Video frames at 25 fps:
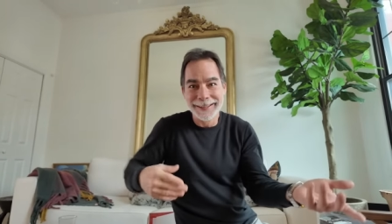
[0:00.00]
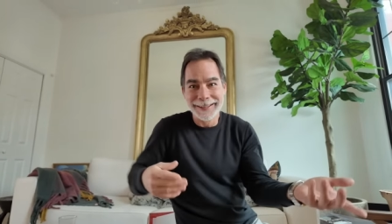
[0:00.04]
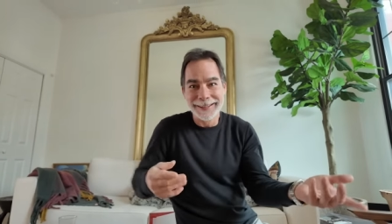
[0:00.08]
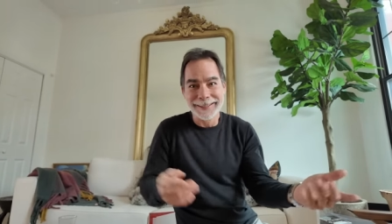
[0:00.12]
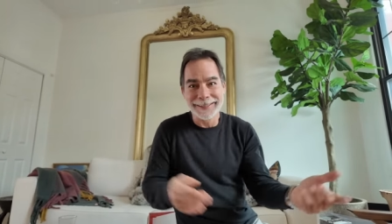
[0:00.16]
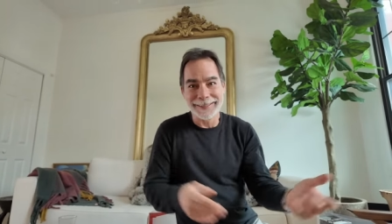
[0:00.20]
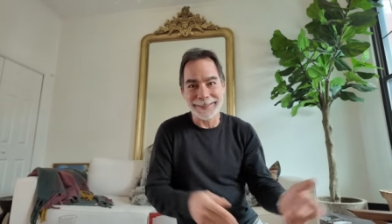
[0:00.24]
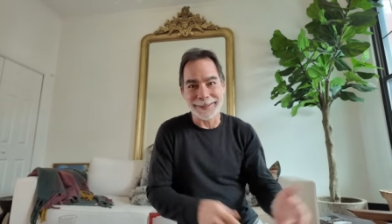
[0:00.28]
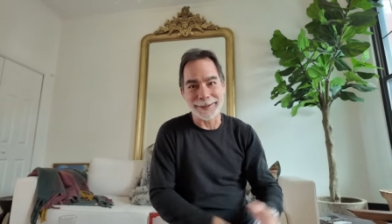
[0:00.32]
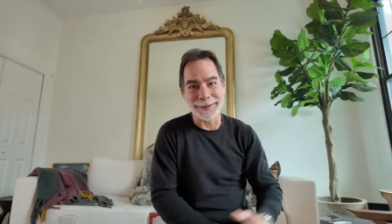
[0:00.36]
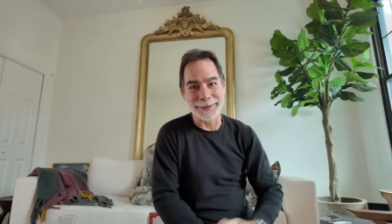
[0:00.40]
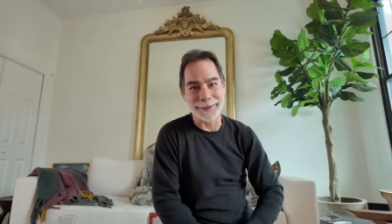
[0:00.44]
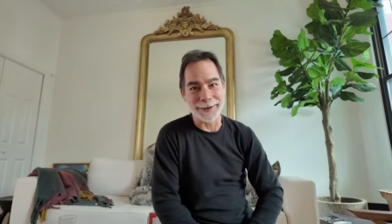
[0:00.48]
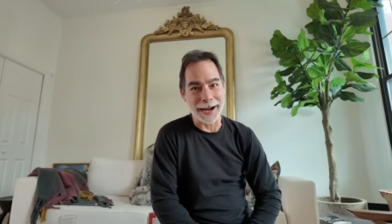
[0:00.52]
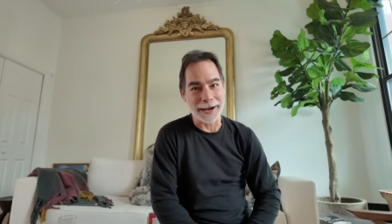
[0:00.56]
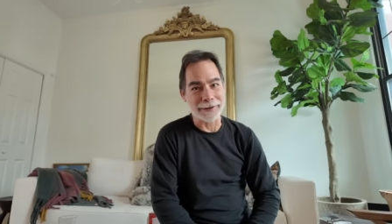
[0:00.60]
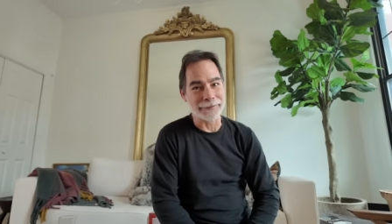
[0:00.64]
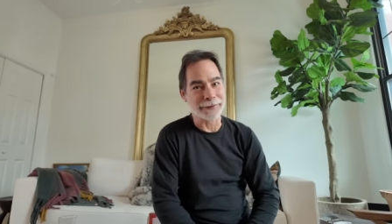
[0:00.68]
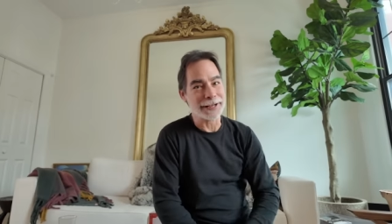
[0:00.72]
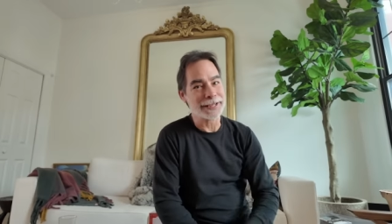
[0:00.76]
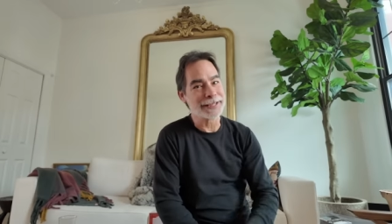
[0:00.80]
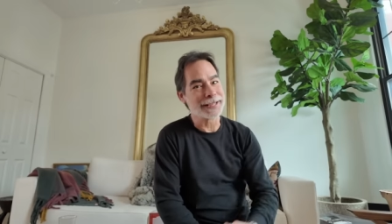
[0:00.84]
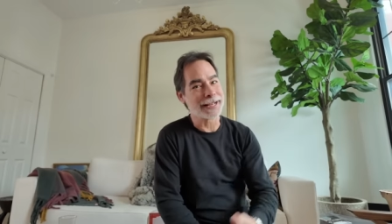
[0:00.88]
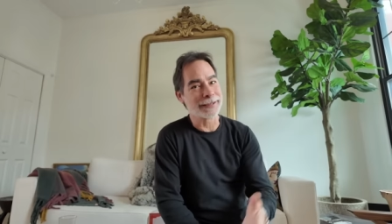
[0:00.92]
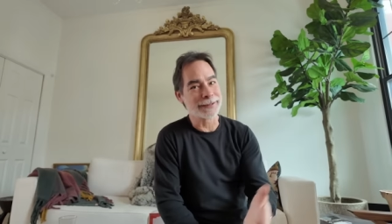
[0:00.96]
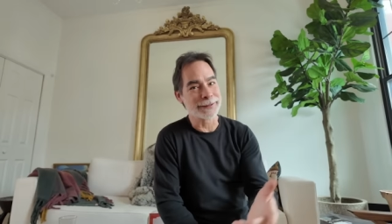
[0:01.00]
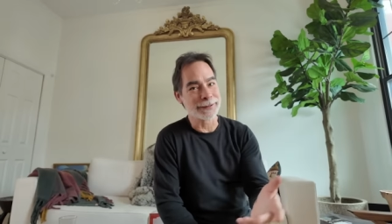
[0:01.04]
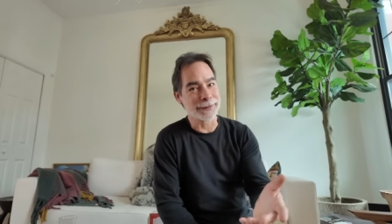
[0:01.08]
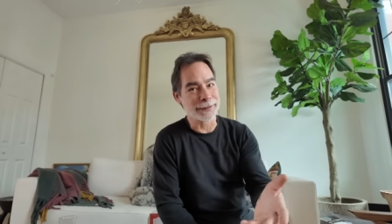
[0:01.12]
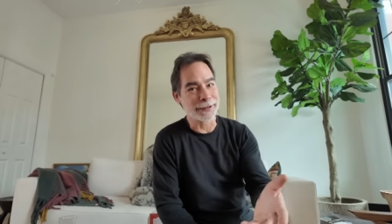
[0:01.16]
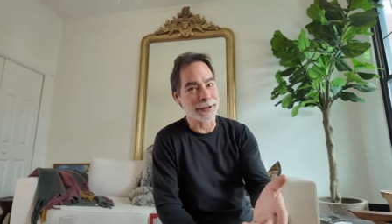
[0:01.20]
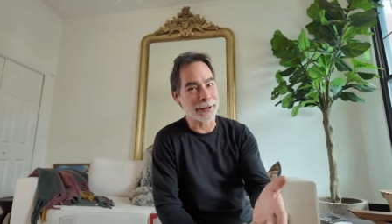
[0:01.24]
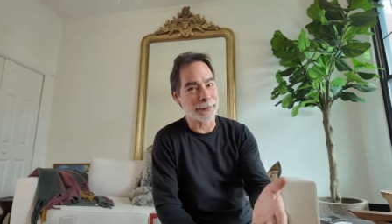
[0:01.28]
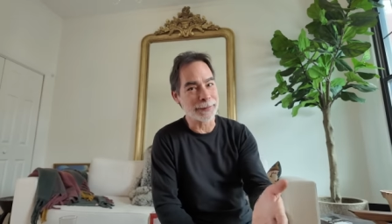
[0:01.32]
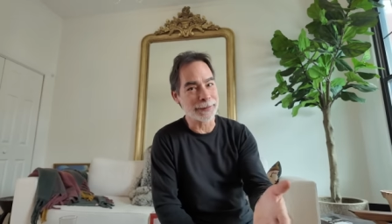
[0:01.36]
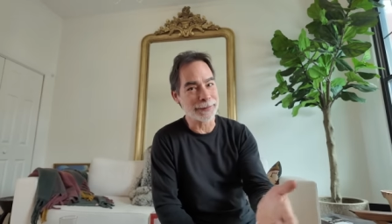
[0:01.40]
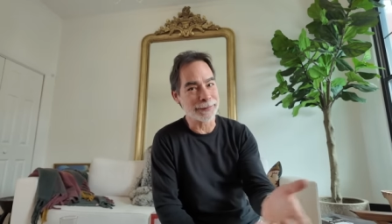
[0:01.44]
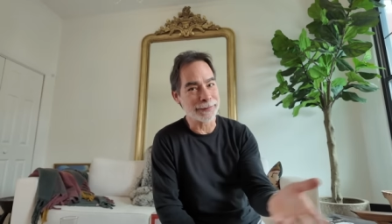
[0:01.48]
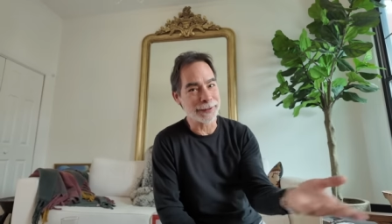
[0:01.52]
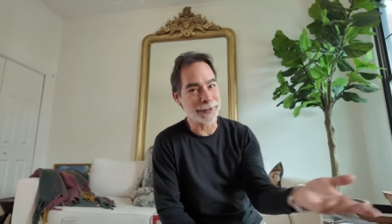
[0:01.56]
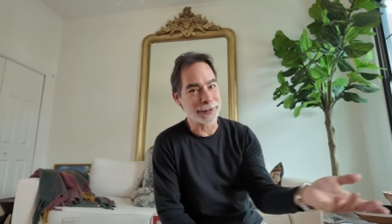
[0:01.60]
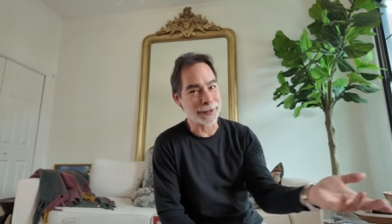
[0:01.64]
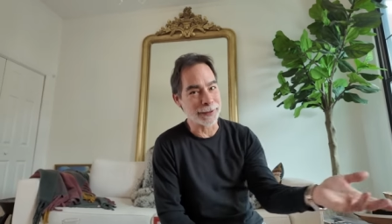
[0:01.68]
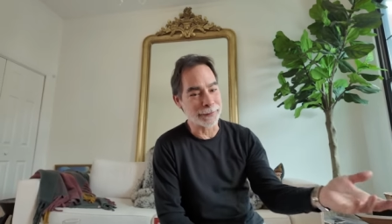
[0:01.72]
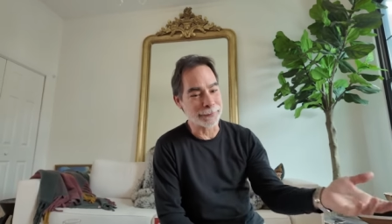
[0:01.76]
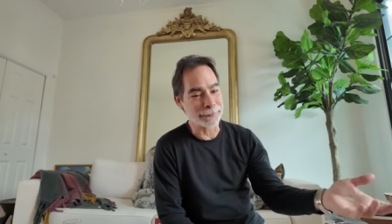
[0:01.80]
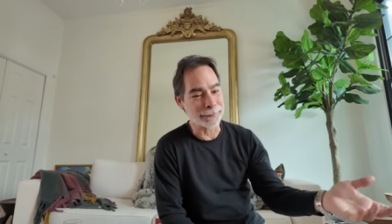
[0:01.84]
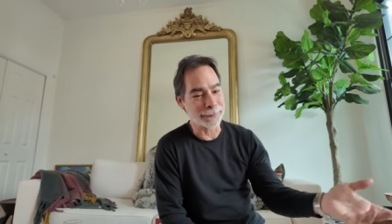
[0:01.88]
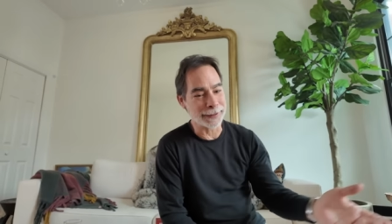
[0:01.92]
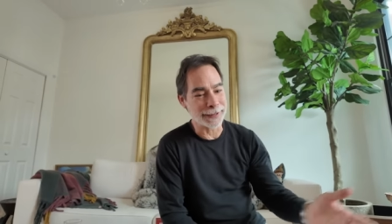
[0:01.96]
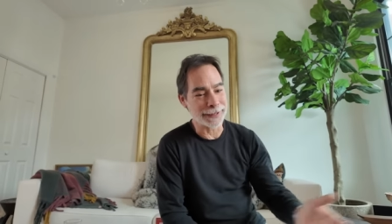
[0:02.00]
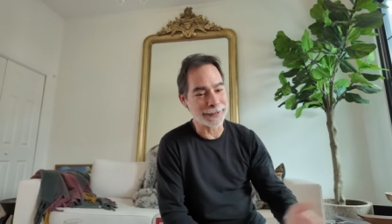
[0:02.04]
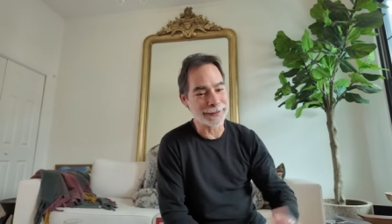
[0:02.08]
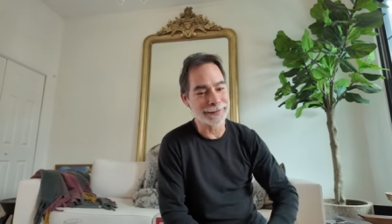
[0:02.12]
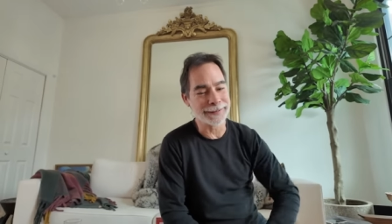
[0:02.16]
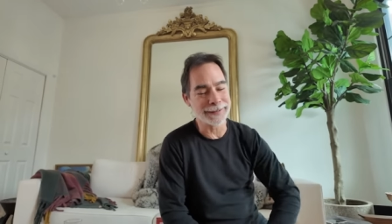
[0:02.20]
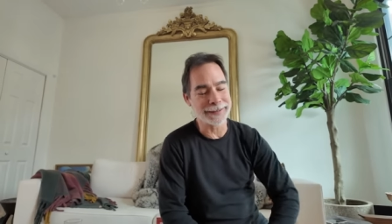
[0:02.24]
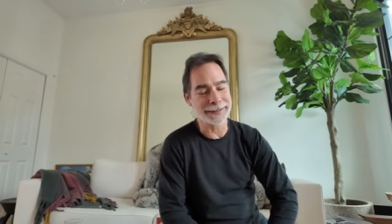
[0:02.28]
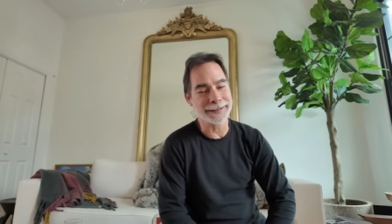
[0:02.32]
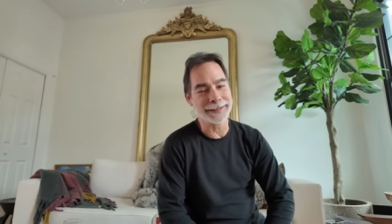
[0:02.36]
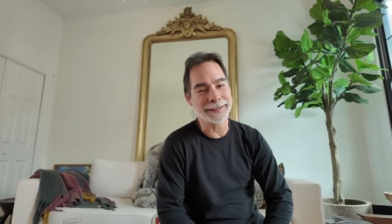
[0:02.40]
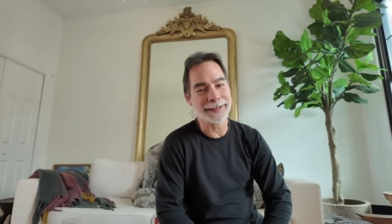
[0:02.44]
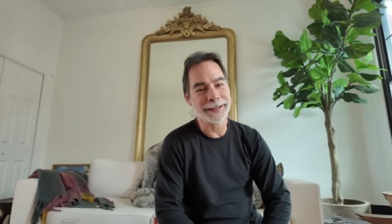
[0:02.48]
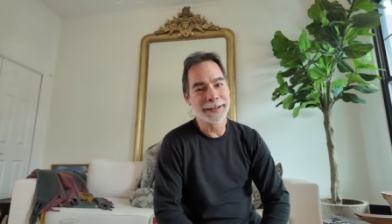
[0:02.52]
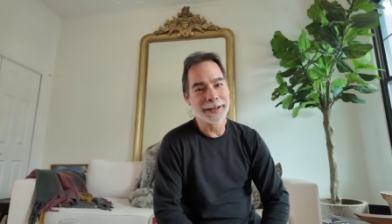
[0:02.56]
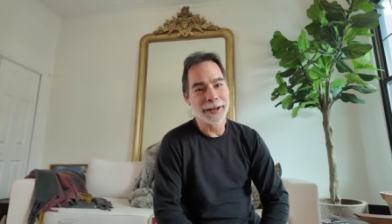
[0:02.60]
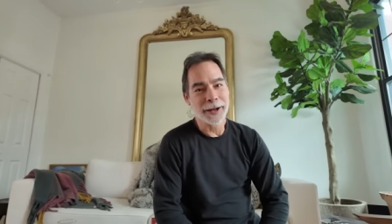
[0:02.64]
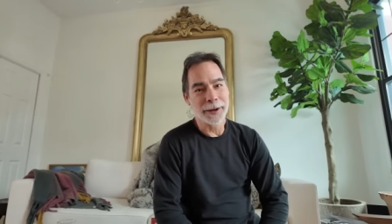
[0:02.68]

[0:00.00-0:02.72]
So I reached out to a couple of your girlfriends and